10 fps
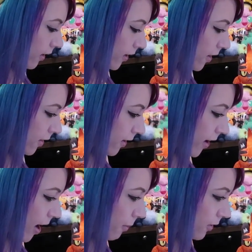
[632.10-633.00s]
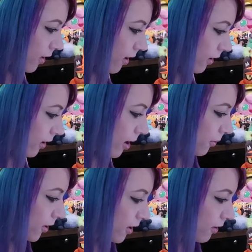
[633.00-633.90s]
Now that the camera's on,
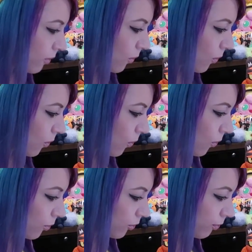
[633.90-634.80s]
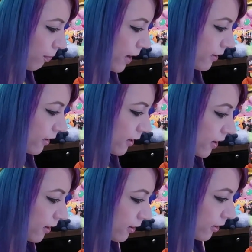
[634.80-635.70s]
I'm gonna
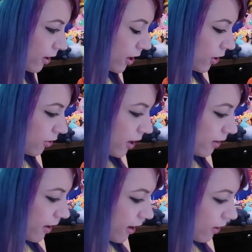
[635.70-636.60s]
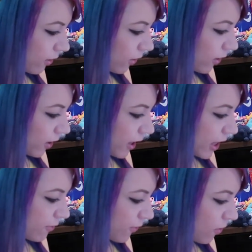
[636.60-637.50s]
basically try to take a good
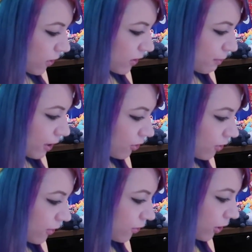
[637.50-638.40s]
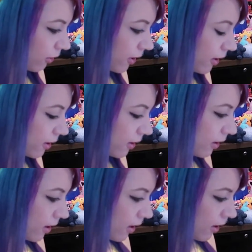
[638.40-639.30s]
in-focus picture of Chikorita.
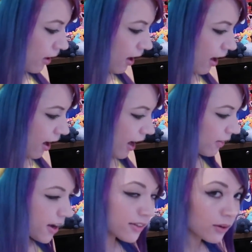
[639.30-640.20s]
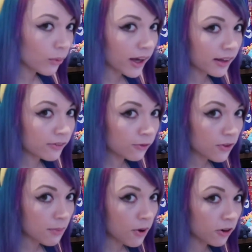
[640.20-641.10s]
I like to wait
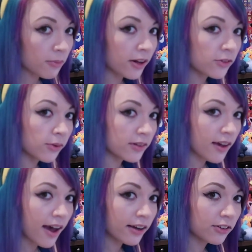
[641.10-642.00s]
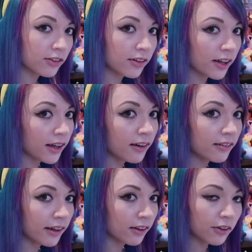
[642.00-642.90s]
for the Pokemon to attack just to
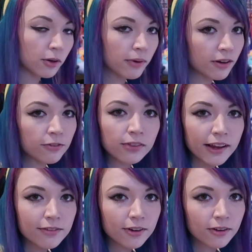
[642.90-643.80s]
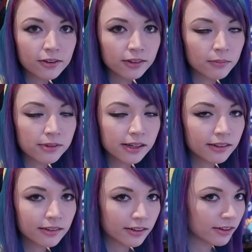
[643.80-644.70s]
get like a little bit of flavor or
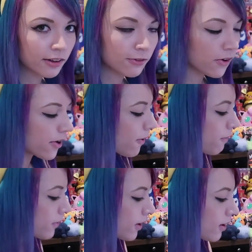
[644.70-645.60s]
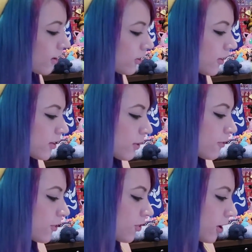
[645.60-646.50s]
something into the photo. So let's
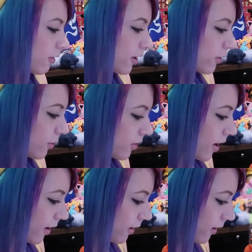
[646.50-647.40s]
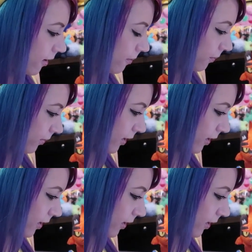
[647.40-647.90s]
wait for Chikorita to attack here.